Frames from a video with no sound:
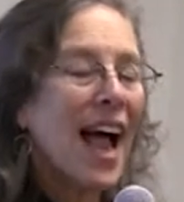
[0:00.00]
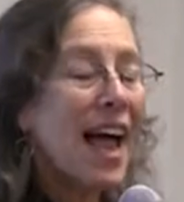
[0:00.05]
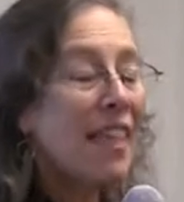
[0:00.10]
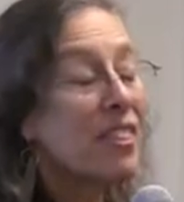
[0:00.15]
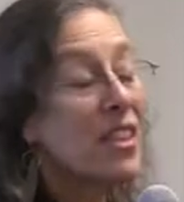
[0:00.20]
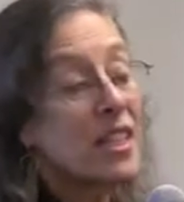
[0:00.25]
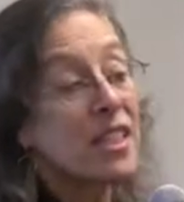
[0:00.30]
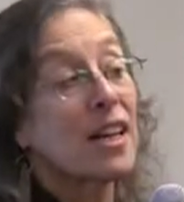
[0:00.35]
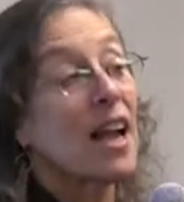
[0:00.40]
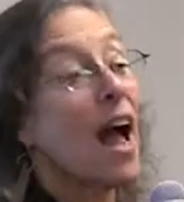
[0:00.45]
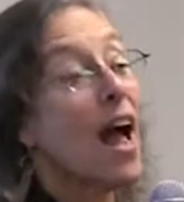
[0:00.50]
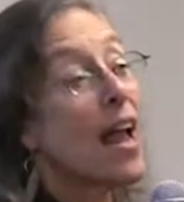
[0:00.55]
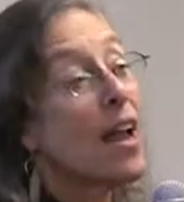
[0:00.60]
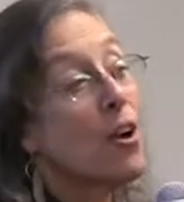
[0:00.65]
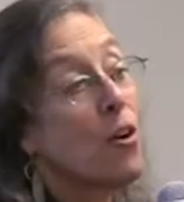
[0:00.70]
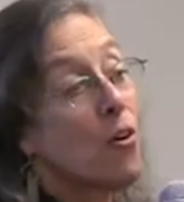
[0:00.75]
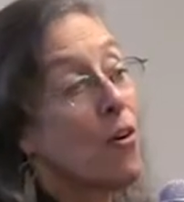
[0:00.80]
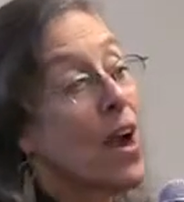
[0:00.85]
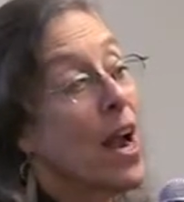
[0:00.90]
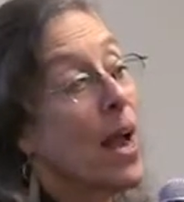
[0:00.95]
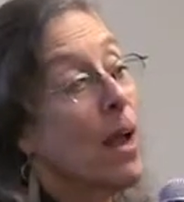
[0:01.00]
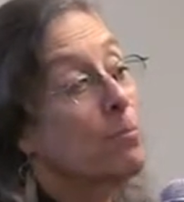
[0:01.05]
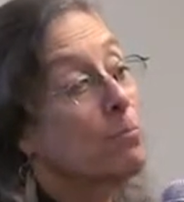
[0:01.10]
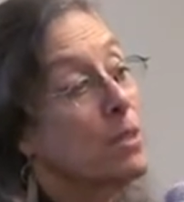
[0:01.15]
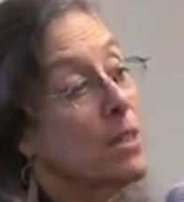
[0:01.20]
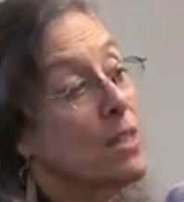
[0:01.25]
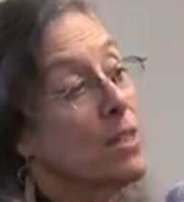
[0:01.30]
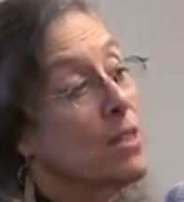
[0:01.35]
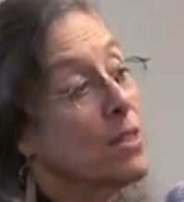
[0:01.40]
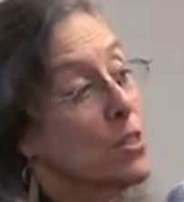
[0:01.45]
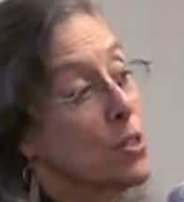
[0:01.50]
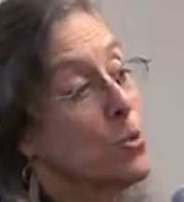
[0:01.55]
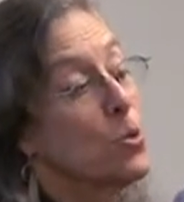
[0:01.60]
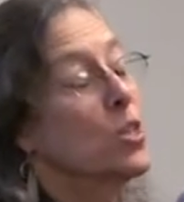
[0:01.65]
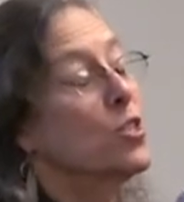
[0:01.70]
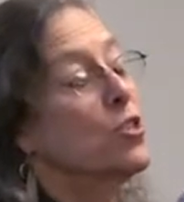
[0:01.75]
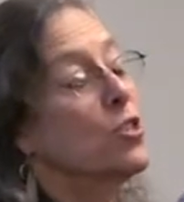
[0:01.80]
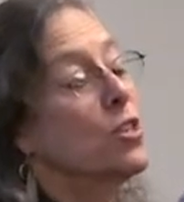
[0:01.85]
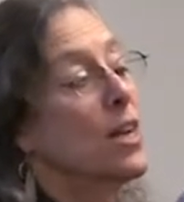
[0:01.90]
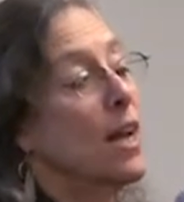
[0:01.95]
And this guy grabbed
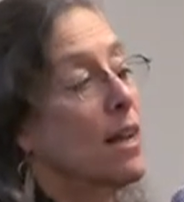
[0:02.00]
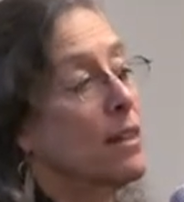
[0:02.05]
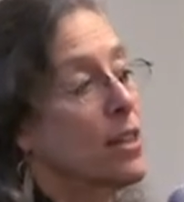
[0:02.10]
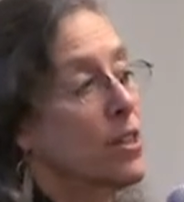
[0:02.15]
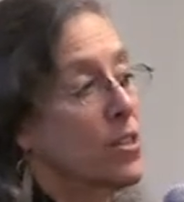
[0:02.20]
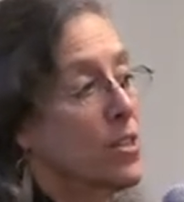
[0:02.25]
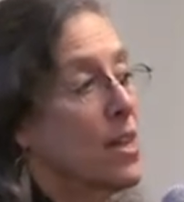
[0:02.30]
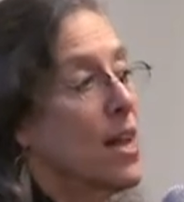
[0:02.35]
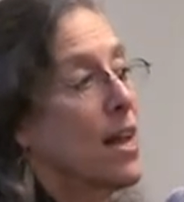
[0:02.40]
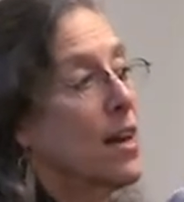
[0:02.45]
$200